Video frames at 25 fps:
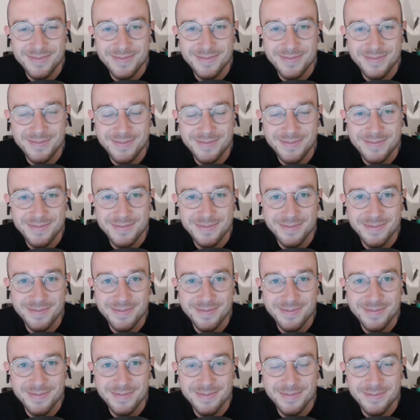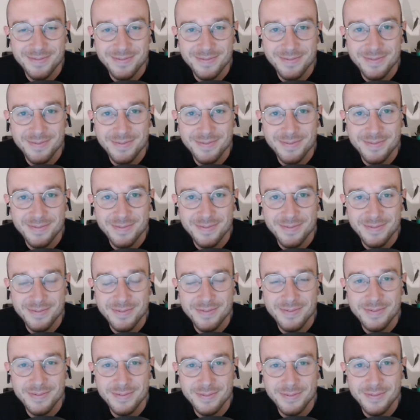
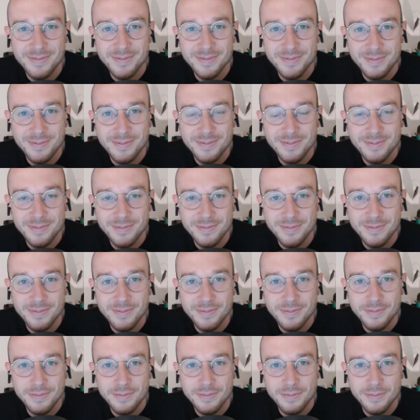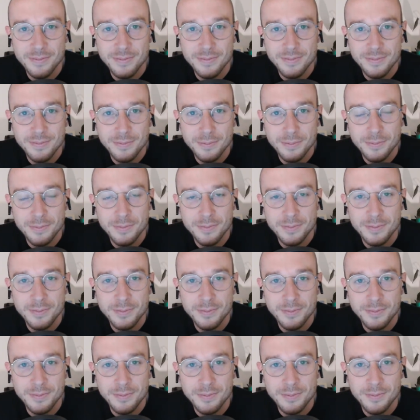
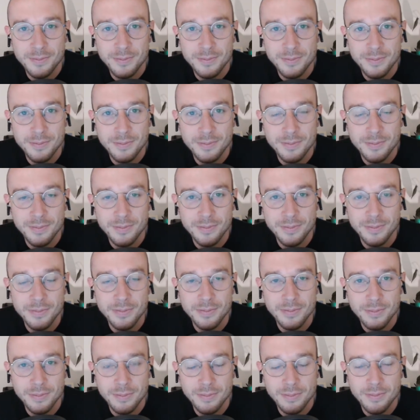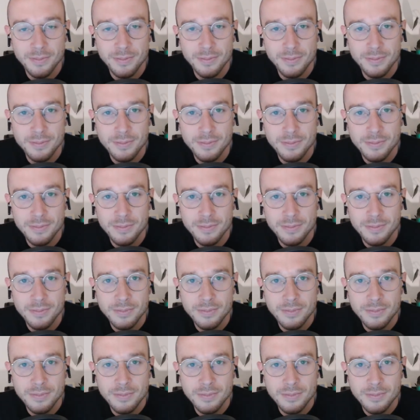
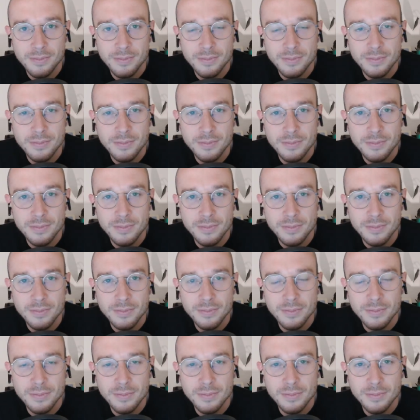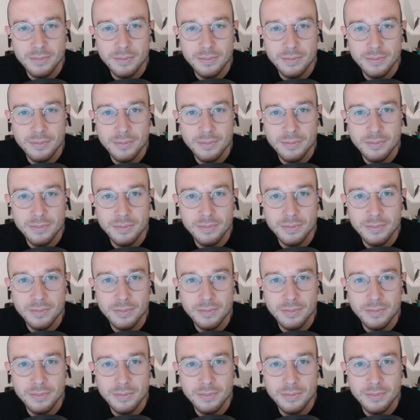This person isn't speaking.